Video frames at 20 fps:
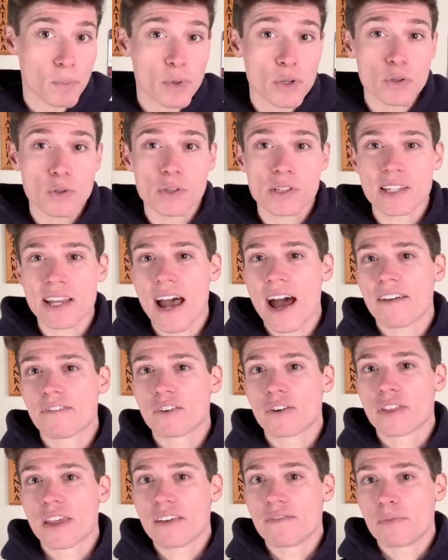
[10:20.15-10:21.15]
boost
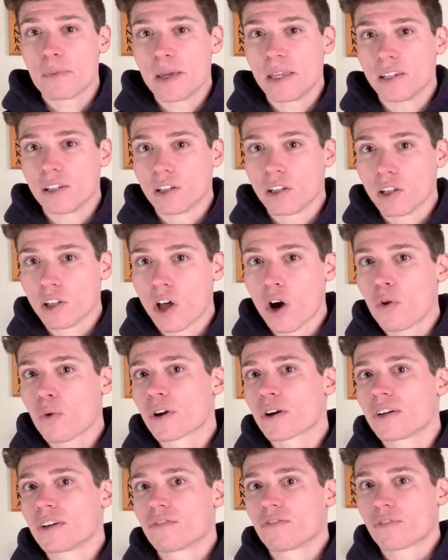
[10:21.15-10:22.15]
after they've been
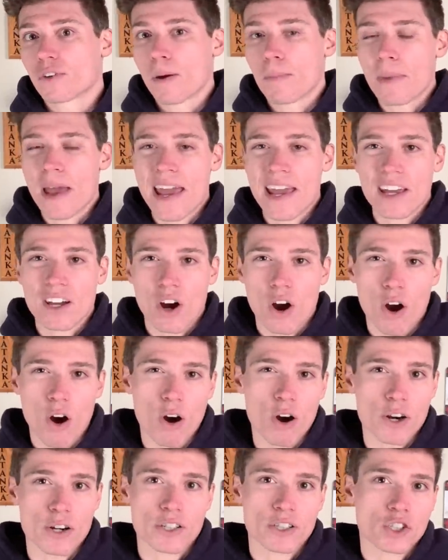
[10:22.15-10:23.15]
lowered from a
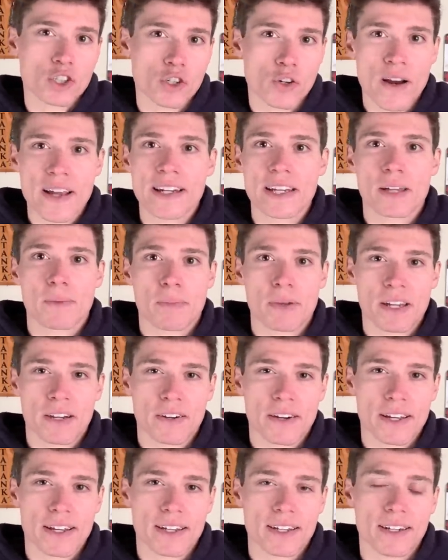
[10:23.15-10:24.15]
hard training
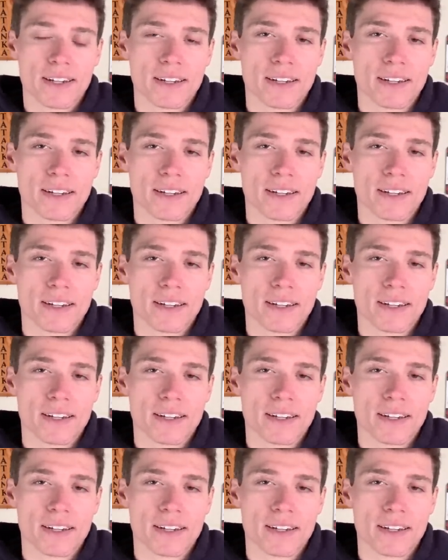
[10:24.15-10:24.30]
period.